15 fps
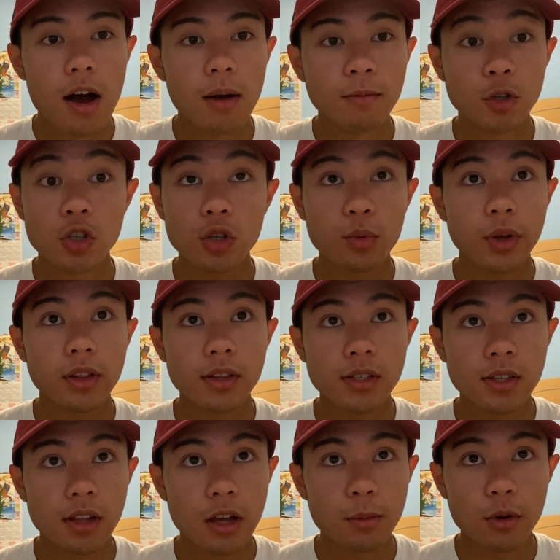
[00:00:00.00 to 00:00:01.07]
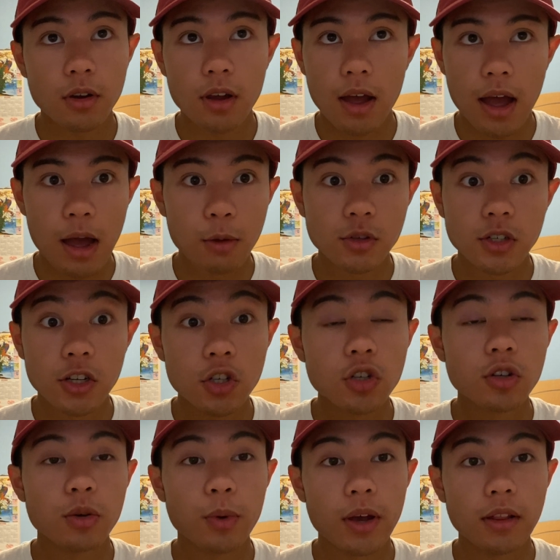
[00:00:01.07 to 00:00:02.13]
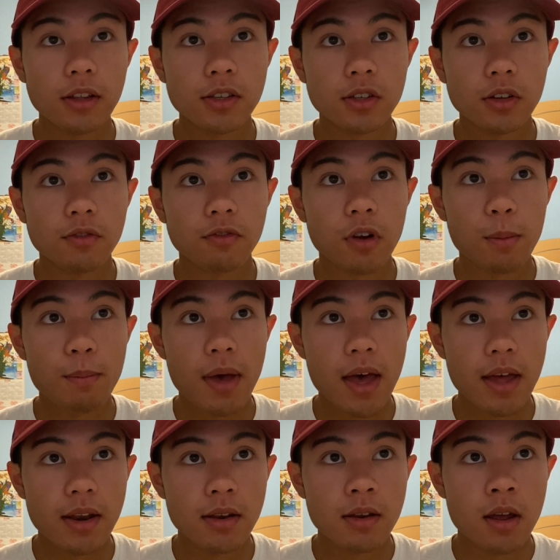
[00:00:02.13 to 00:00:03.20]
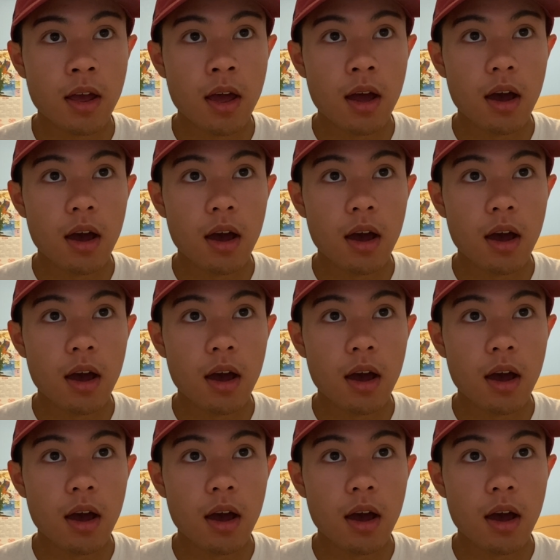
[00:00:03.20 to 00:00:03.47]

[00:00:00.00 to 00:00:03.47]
Just a quick disclaimer: I was initially waitlisted from Penn,